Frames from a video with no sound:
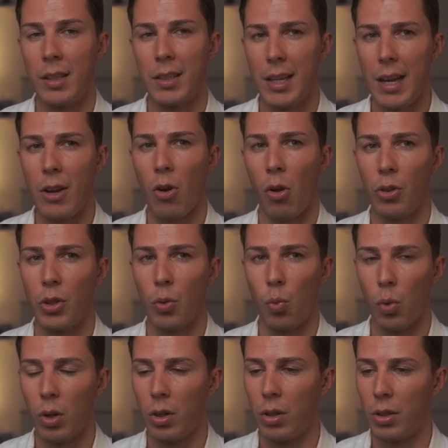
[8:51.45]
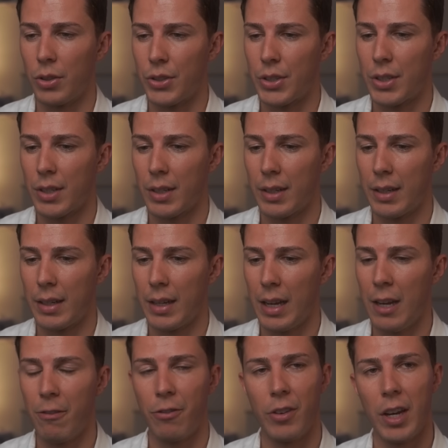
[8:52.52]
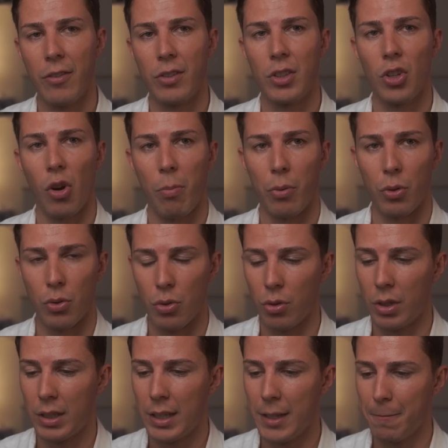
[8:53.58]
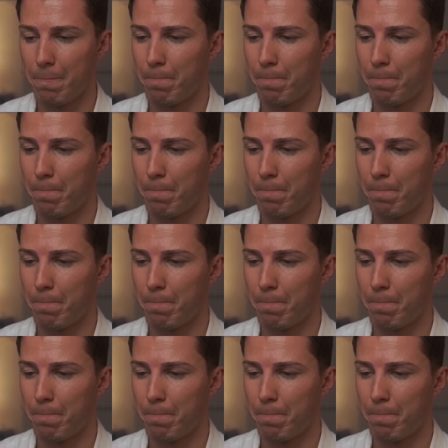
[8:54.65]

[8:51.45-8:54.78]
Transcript: take on the world if given the opportunity.